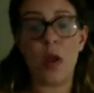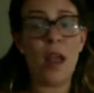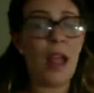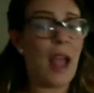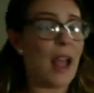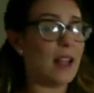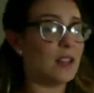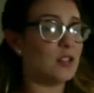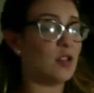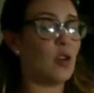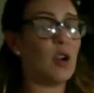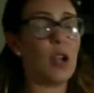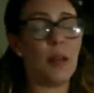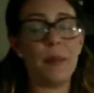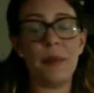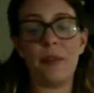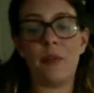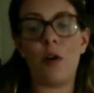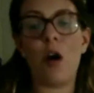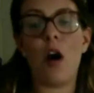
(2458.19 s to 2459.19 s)
And don't get me
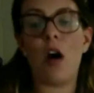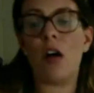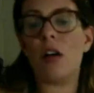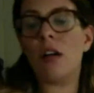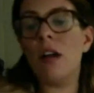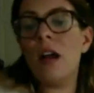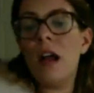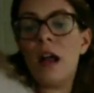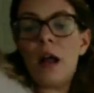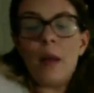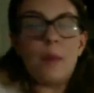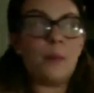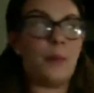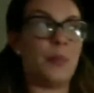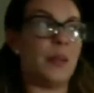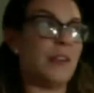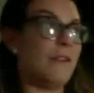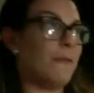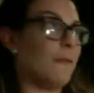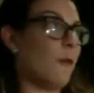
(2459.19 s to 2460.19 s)
wrong,
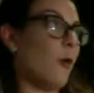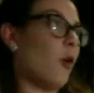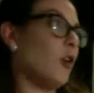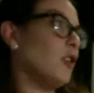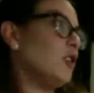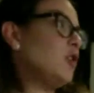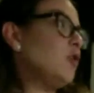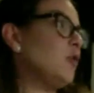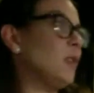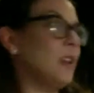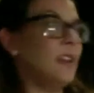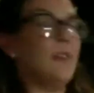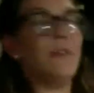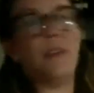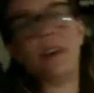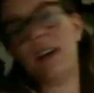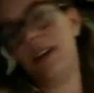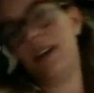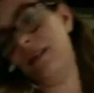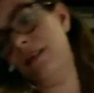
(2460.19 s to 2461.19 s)
before you
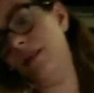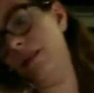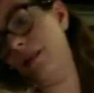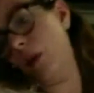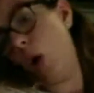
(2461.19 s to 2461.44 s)
even